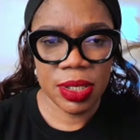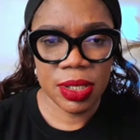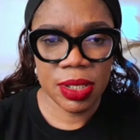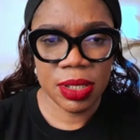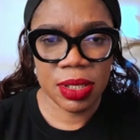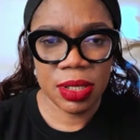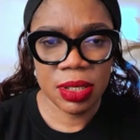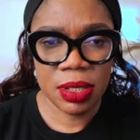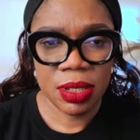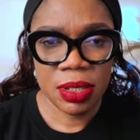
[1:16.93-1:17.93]
is
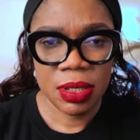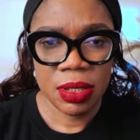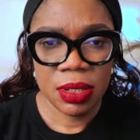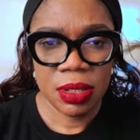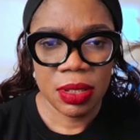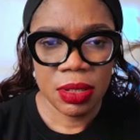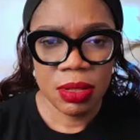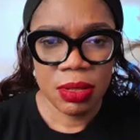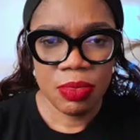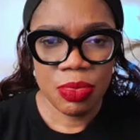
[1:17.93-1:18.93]

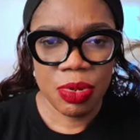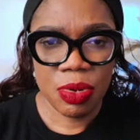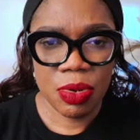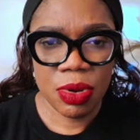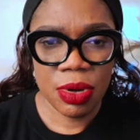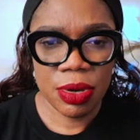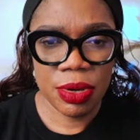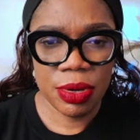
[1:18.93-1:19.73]
poor.